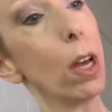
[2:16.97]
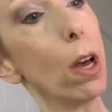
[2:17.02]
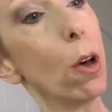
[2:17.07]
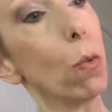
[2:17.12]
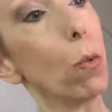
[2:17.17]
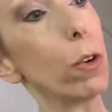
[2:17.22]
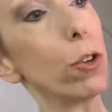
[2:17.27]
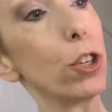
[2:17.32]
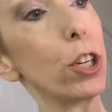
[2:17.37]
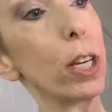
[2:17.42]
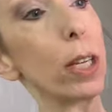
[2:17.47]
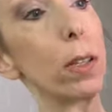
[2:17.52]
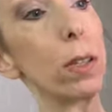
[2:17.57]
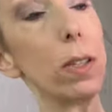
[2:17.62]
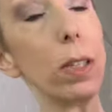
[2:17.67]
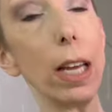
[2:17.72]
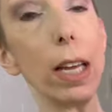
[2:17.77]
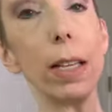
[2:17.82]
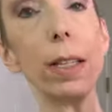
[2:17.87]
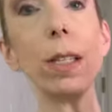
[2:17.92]
which
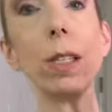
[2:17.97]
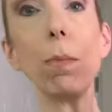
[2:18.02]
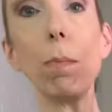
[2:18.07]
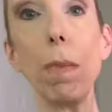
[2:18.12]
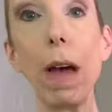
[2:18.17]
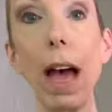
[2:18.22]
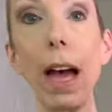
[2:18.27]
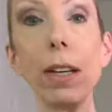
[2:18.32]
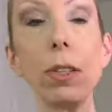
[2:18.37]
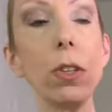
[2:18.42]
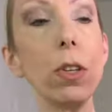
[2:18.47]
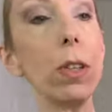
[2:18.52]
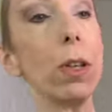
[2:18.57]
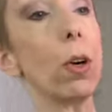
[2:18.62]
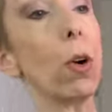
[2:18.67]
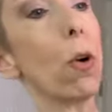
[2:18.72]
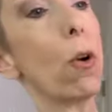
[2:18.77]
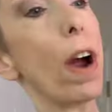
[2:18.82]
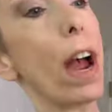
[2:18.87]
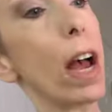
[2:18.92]
extends back to the
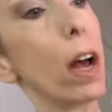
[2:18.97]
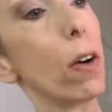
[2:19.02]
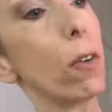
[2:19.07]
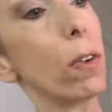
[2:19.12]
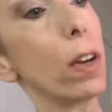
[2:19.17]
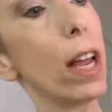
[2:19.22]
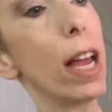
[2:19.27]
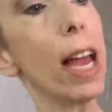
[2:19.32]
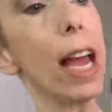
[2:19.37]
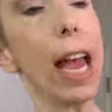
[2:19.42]
crown,